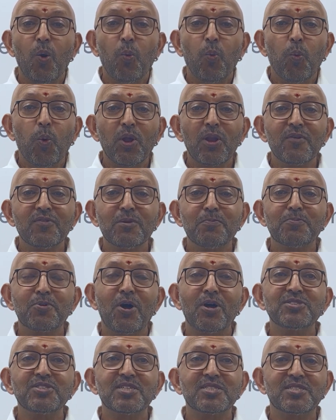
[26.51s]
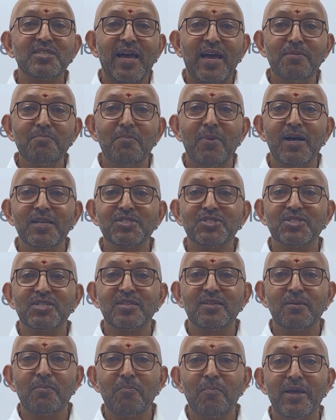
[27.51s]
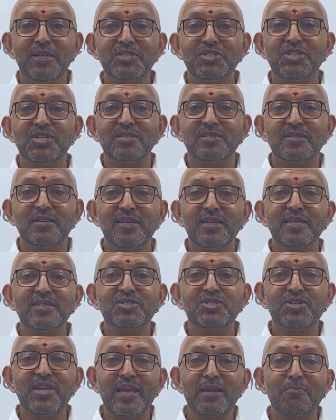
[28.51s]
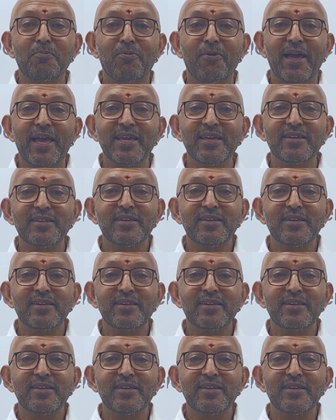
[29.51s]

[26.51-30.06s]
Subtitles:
One of the projects I must mention is Techcrack,